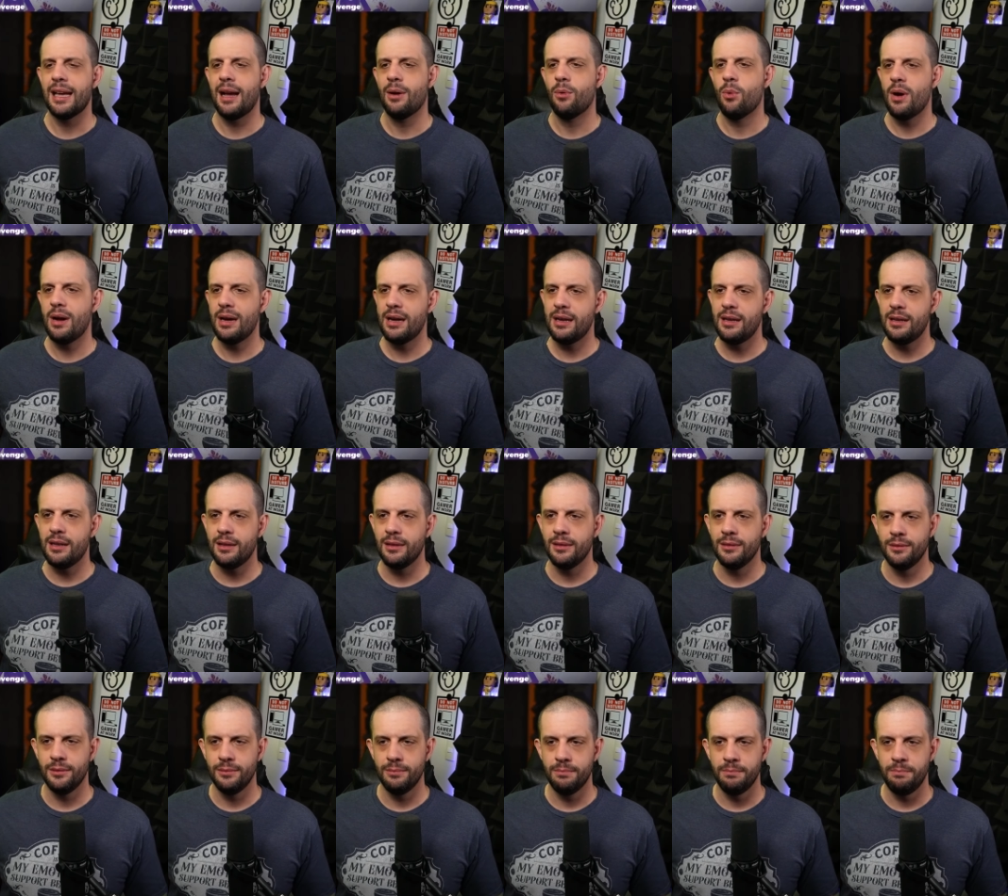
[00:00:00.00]
I wanted
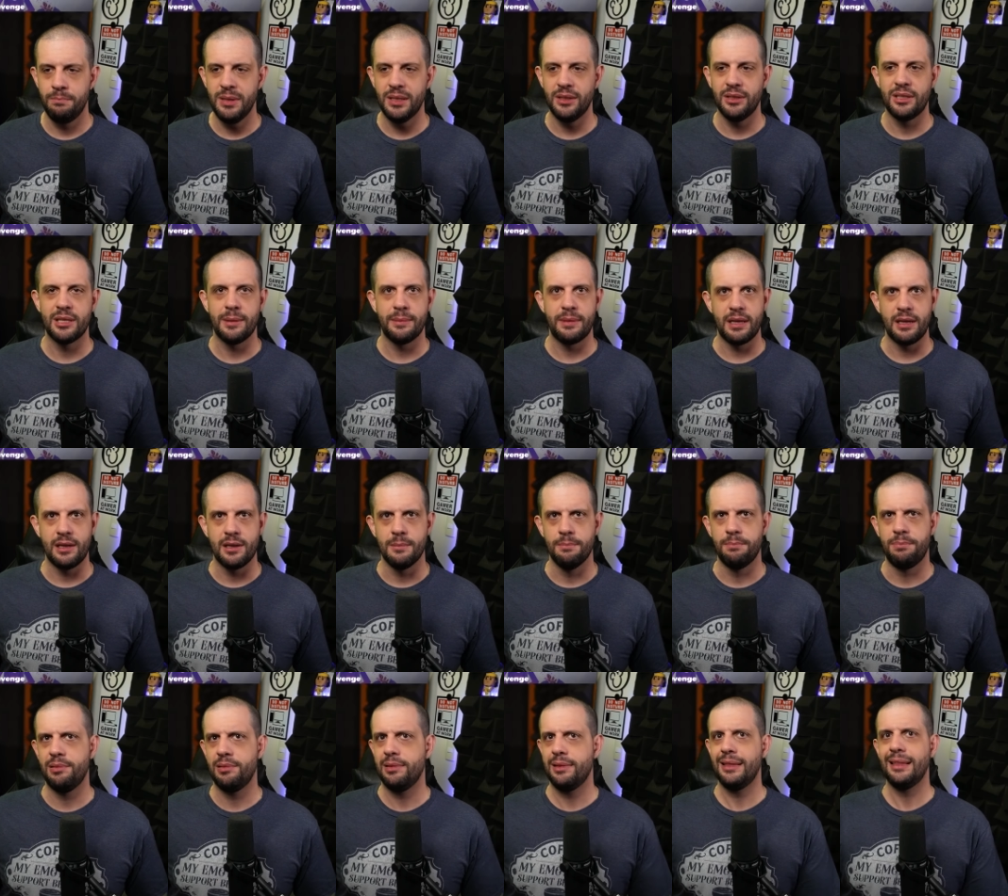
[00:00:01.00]
to build something
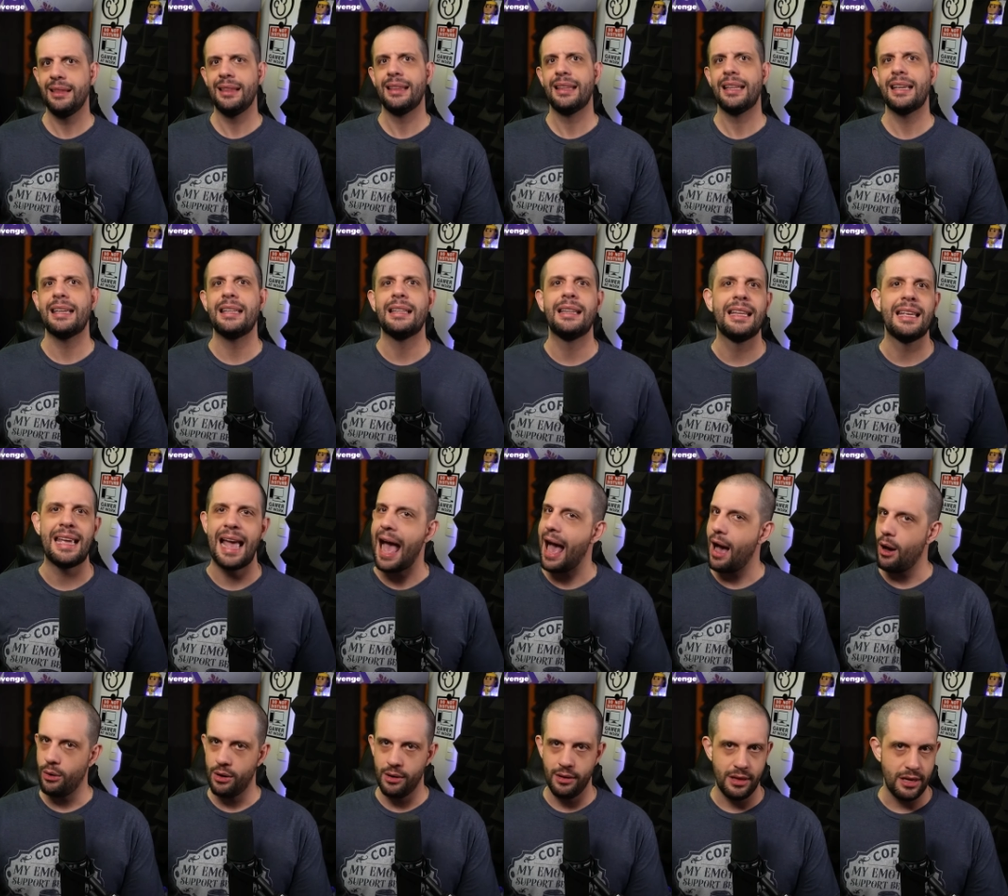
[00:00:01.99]
completely
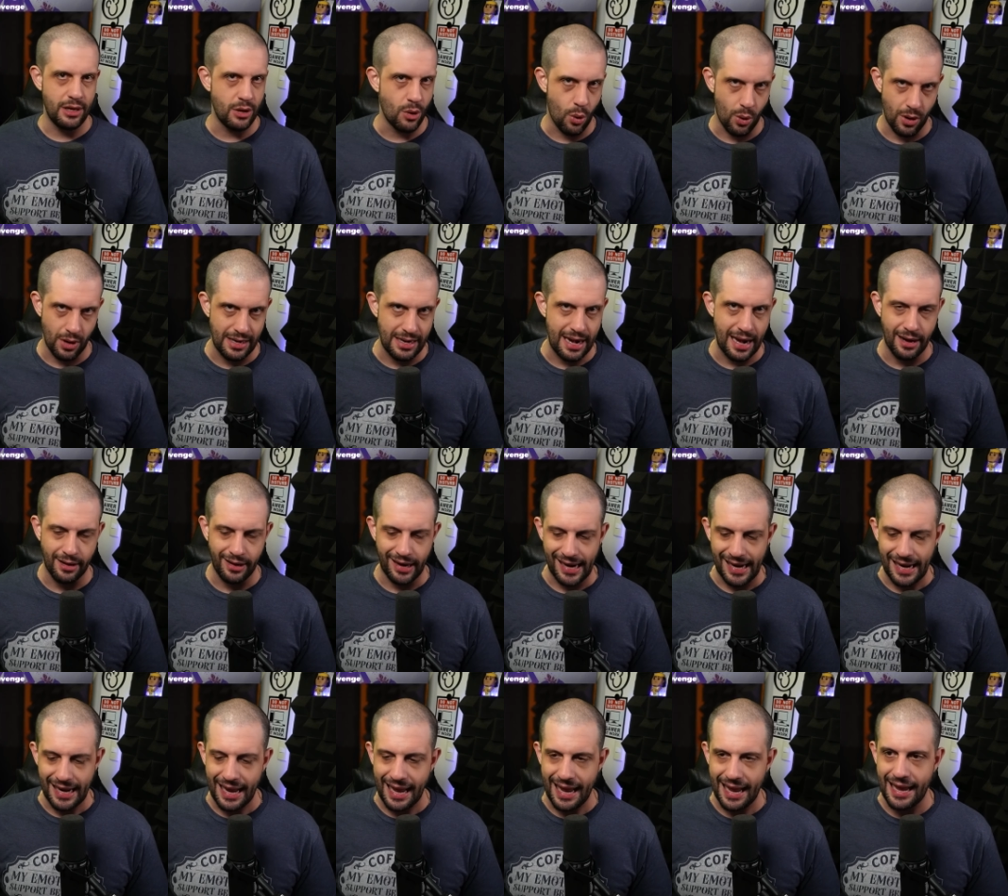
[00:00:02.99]
out of the
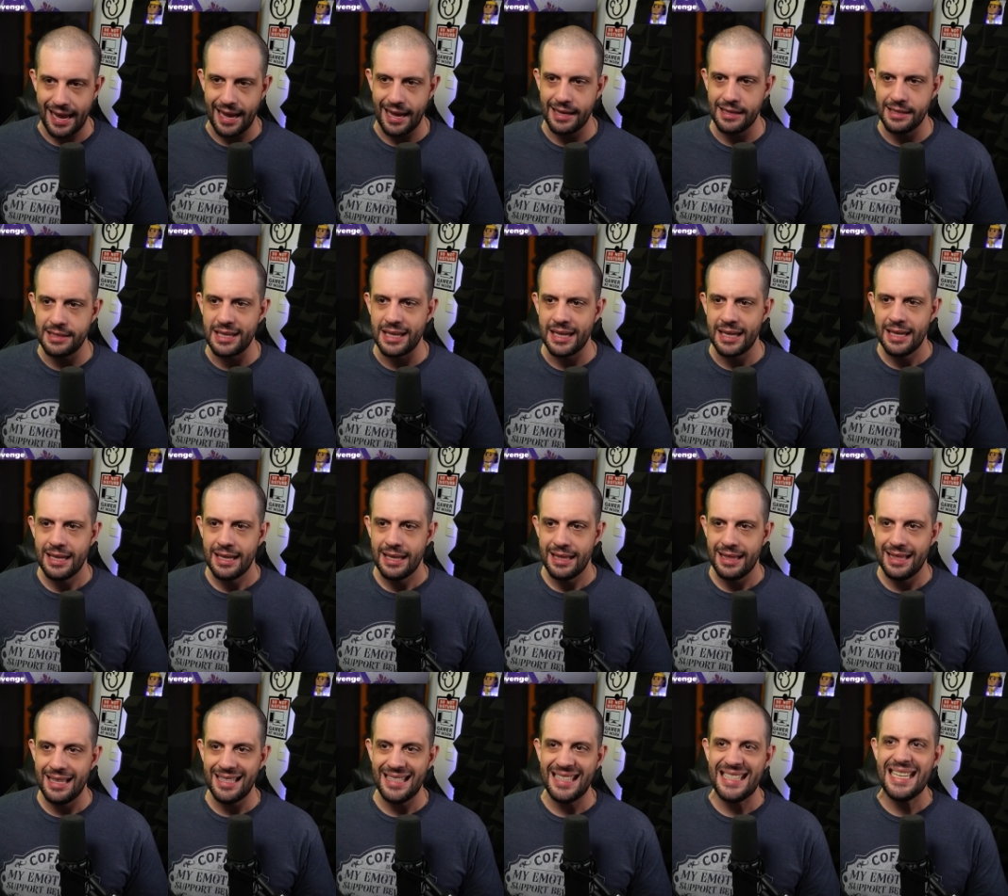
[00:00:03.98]
ordinary, and
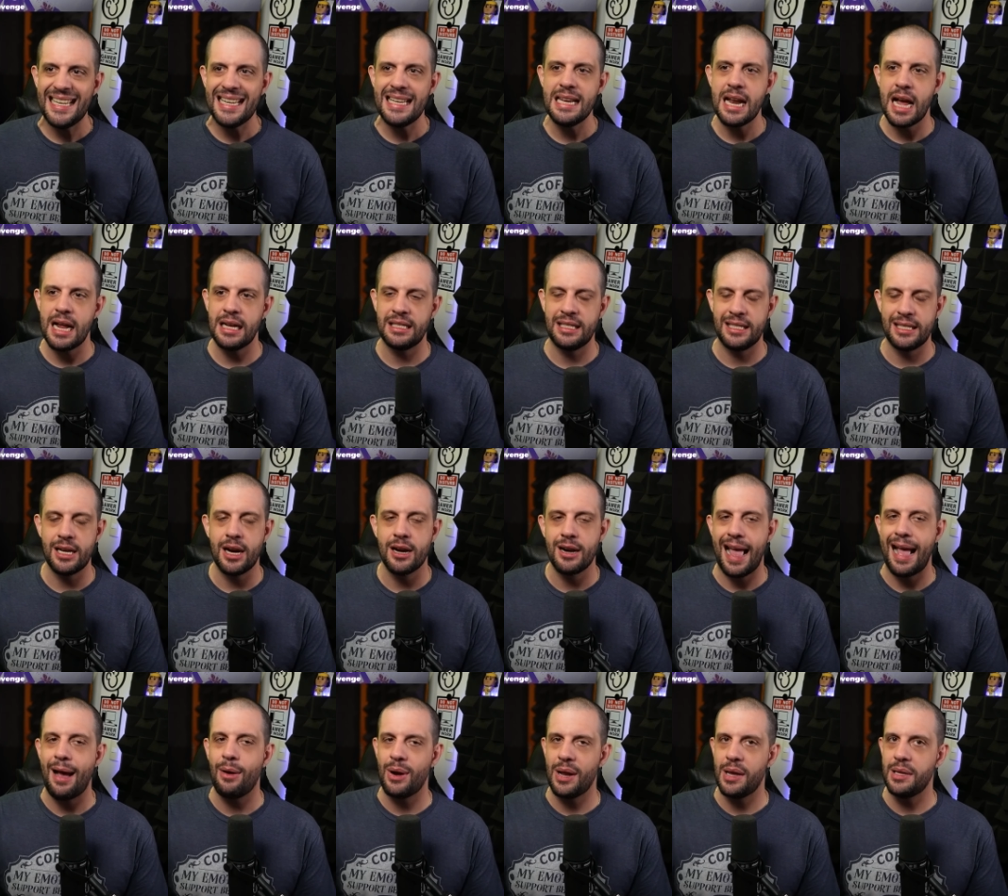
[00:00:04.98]
this did not start
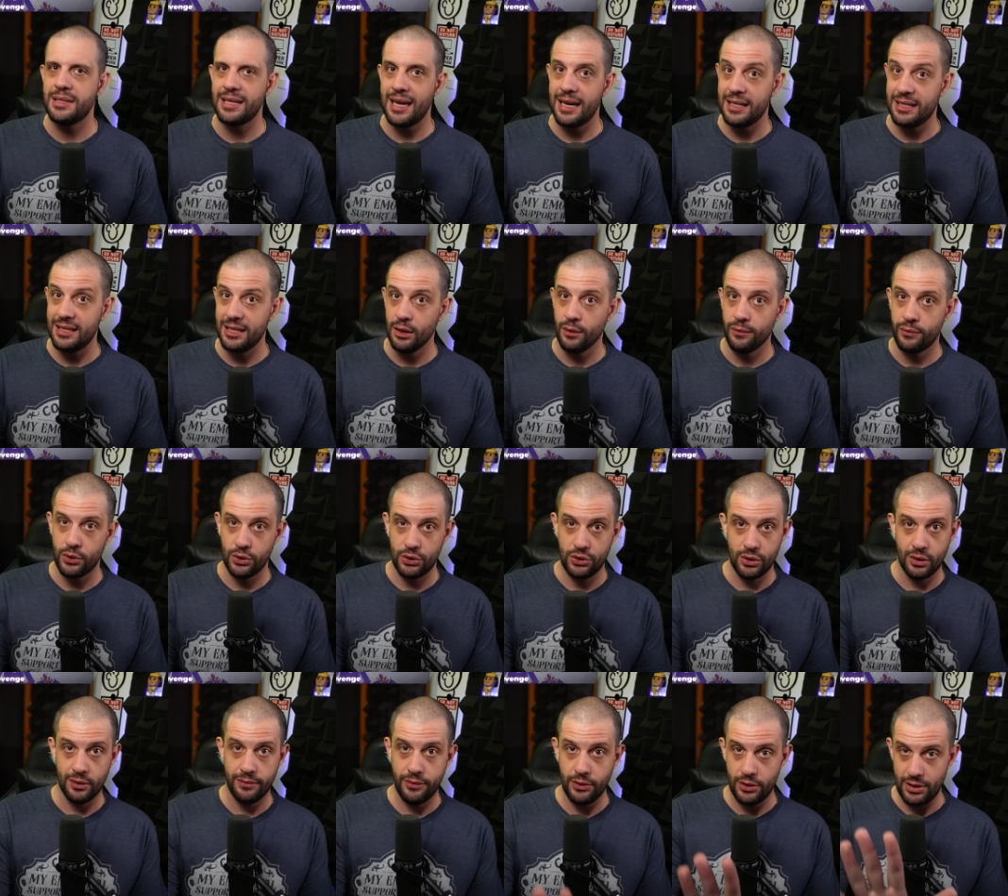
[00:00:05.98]
out as a Silver
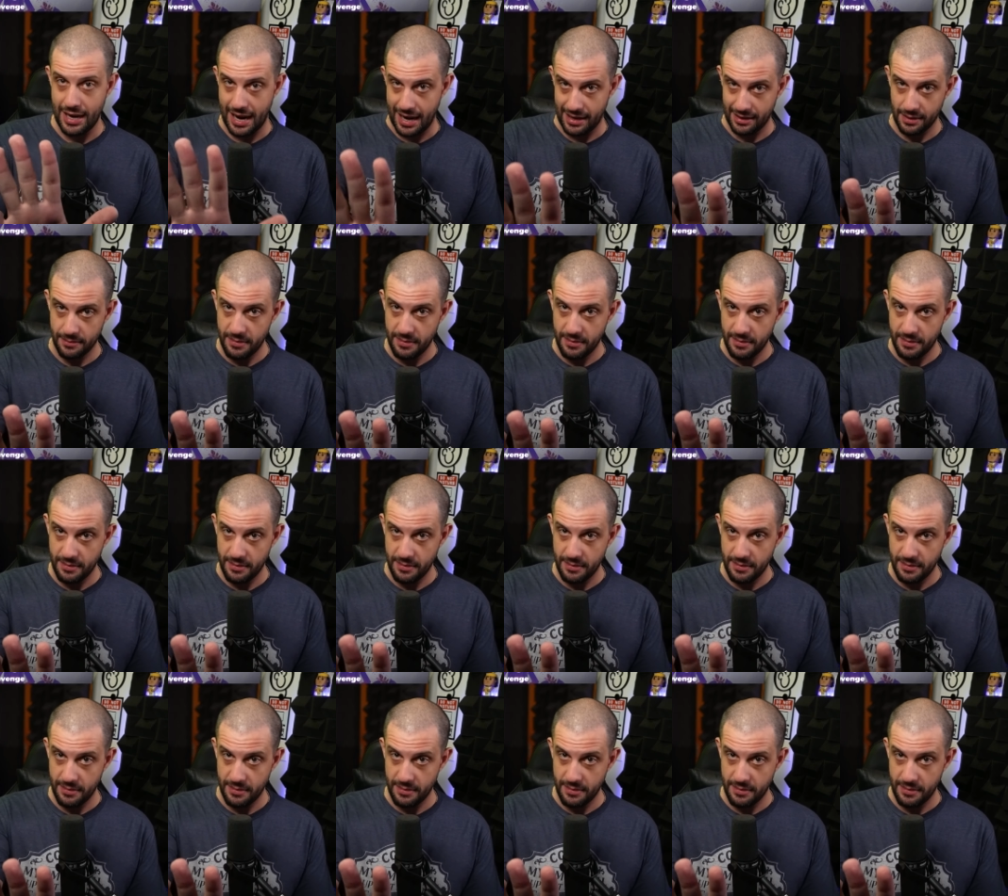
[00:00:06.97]
Surfer deck.